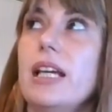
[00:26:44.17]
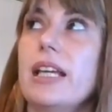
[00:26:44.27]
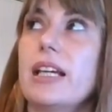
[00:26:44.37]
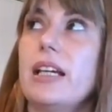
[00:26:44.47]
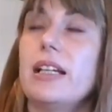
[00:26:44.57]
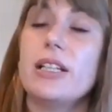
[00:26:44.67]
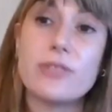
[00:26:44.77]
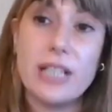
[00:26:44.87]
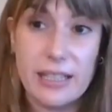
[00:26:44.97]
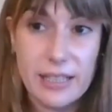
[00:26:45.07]
a
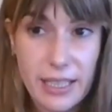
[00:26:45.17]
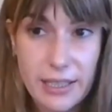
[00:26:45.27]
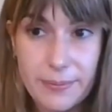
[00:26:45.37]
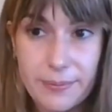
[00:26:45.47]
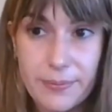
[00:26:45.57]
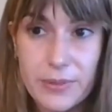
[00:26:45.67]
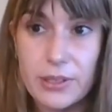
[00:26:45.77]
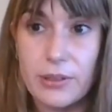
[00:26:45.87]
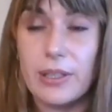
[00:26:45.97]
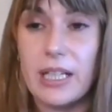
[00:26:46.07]
newsletter,
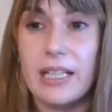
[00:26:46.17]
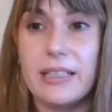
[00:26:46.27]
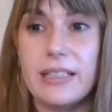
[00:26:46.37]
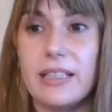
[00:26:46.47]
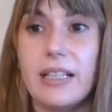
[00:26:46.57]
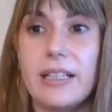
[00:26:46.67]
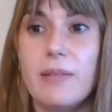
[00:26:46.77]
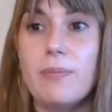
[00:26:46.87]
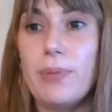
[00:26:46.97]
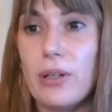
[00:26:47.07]
so that the
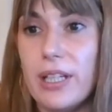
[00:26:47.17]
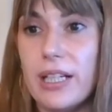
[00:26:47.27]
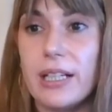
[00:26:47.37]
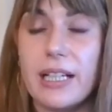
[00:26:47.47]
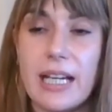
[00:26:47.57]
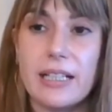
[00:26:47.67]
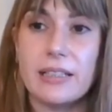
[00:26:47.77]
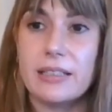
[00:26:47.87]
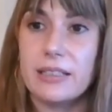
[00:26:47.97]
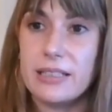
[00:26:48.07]
employer
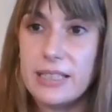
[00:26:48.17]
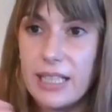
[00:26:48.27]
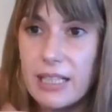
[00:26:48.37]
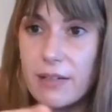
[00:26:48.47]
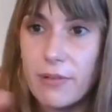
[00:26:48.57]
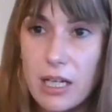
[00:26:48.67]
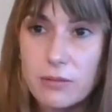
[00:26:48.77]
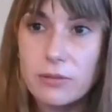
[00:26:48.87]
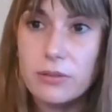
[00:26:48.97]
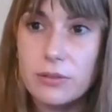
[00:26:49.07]
can send
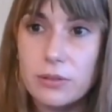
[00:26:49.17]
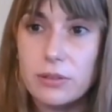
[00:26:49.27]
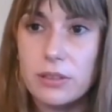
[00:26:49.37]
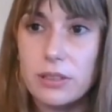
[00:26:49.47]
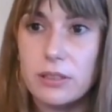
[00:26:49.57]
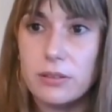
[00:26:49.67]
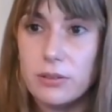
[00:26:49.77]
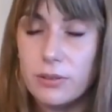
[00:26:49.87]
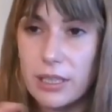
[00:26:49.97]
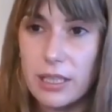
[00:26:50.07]
around to
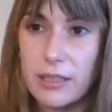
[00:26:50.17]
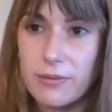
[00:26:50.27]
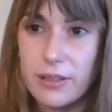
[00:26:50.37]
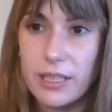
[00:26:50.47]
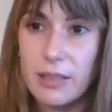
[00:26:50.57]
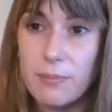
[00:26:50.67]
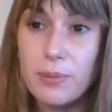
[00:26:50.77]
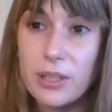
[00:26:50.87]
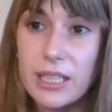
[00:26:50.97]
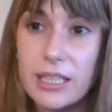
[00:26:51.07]
the different
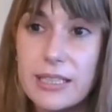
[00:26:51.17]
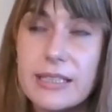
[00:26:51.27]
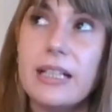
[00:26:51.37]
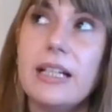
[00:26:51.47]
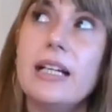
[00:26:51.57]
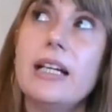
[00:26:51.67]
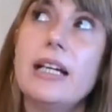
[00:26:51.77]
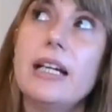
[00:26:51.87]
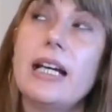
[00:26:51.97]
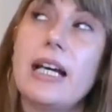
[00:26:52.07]
employees.
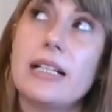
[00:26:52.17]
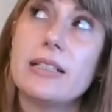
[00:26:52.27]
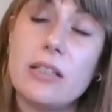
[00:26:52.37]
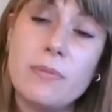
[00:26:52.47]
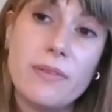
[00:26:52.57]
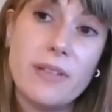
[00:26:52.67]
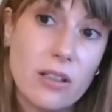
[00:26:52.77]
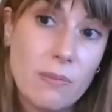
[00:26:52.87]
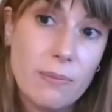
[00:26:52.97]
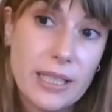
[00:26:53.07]
And some of the
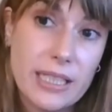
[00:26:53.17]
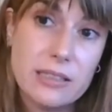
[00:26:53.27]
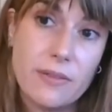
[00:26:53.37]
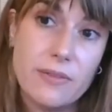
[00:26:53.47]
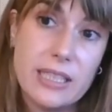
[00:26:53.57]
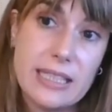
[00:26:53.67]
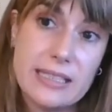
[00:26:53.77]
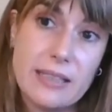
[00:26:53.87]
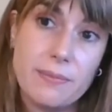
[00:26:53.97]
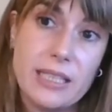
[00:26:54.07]
companies of these
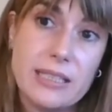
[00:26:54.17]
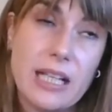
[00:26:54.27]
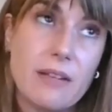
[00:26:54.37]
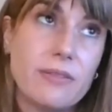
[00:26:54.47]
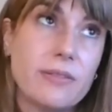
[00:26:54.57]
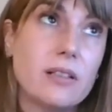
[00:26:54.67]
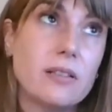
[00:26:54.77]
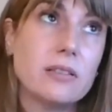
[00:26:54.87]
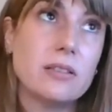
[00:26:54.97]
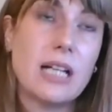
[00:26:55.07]
SMEs have
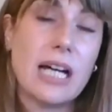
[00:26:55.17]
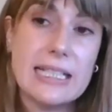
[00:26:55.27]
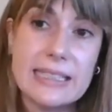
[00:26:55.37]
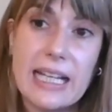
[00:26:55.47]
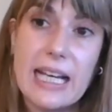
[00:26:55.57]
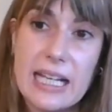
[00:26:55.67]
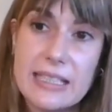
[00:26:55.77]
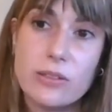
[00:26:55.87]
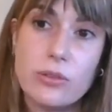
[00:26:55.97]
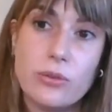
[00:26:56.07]
also asked us
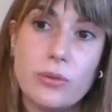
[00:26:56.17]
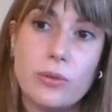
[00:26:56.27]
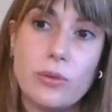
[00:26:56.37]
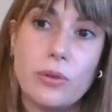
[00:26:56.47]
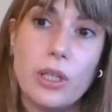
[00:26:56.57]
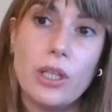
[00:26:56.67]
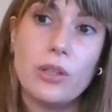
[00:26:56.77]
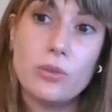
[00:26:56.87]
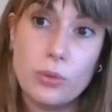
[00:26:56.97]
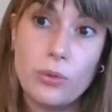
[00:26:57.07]
to
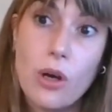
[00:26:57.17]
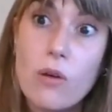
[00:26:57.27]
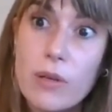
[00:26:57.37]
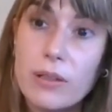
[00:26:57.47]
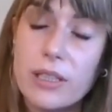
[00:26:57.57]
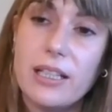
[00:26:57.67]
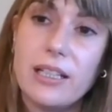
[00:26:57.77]
go